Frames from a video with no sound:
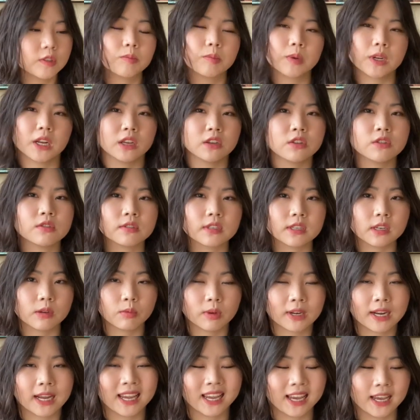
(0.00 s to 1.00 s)
But I used it
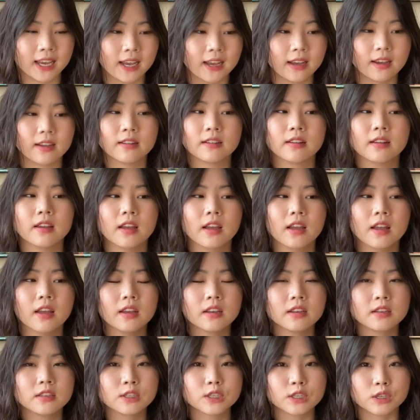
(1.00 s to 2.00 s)
when I had
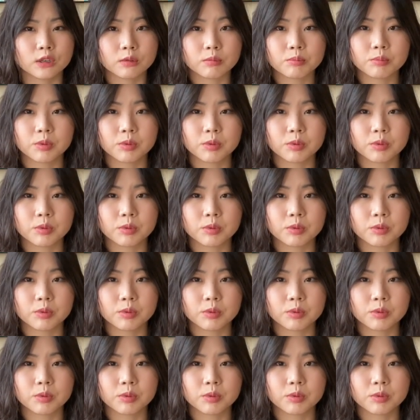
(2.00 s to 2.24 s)
certain